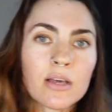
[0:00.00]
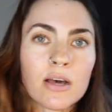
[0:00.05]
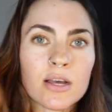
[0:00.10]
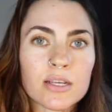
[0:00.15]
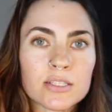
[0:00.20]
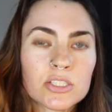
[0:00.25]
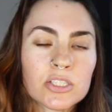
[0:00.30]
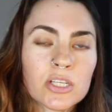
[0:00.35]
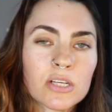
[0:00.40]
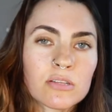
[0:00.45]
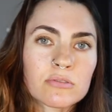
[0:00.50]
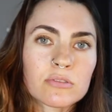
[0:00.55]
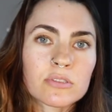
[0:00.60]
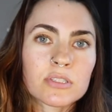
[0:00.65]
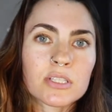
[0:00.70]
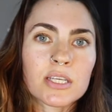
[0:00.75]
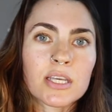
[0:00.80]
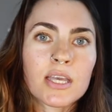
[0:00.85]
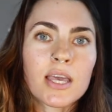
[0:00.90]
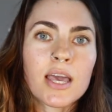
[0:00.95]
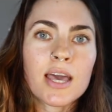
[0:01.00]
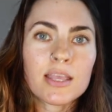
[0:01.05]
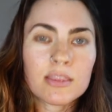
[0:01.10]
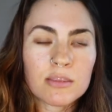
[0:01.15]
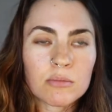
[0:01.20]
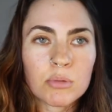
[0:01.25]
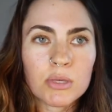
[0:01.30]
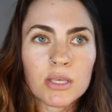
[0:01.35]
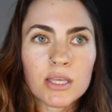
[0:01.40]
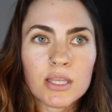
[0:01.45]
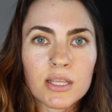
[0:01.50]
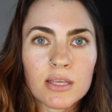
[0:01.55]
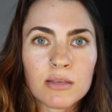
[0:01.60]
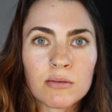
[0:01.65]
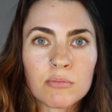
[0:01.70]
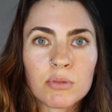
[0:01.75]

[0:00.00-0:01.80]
loss generally at the beginning,